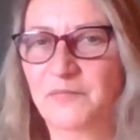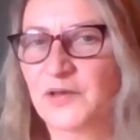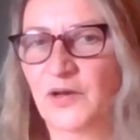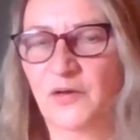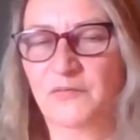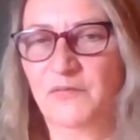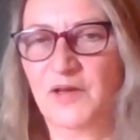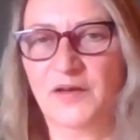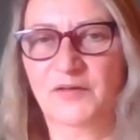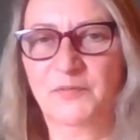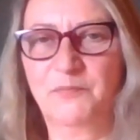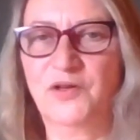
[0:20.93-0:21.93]
kind
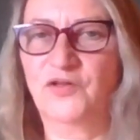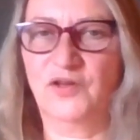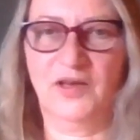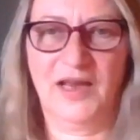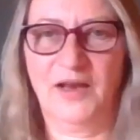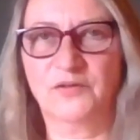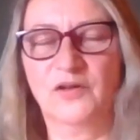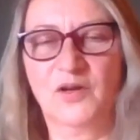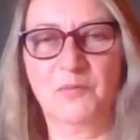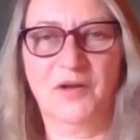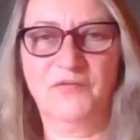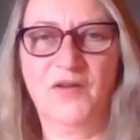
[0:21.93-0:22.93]
of spreadsheet out to look
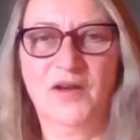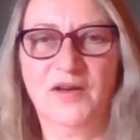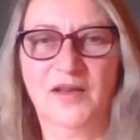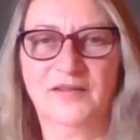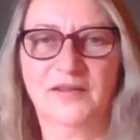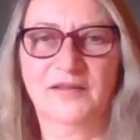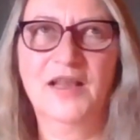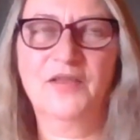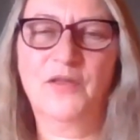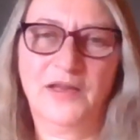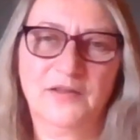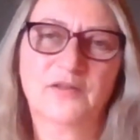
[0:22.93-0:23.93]
at my finances,
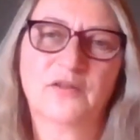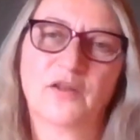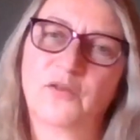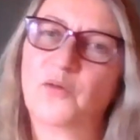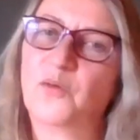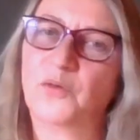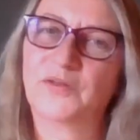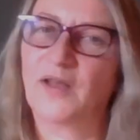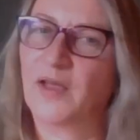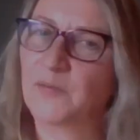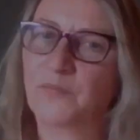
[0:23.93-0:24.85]
that's the thoughts that I'm